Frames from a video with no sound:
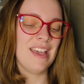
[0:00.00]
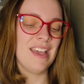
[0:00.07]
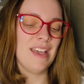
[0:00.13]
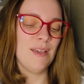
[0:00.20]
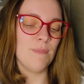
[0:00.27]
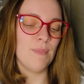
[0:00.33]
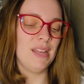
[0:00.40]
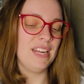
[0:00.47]

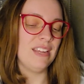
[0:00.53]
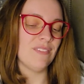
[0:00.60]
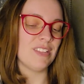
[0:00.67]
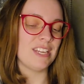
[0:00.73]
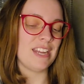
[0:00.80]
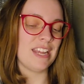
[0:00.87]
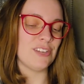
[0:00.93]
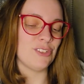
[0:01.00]
Many of the
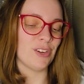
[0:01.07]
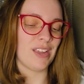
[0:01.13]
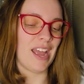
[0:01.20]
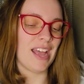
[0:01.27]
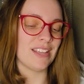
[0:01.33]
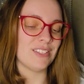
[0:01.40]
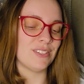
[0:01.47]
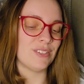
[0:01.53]
nature
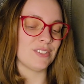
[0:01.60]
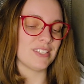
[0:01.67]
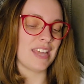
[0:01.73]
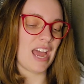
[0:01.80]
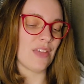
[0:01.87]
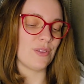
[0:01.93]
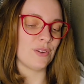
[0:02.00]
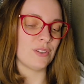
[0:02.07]
casters
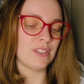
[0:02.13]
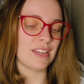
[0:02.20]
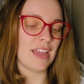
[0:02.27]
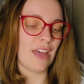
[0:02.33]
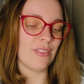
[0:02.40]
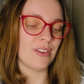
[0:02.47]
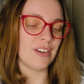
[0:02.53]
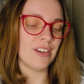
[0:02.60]
gathered
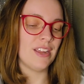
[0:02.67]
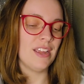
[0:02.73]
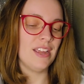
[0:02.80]
together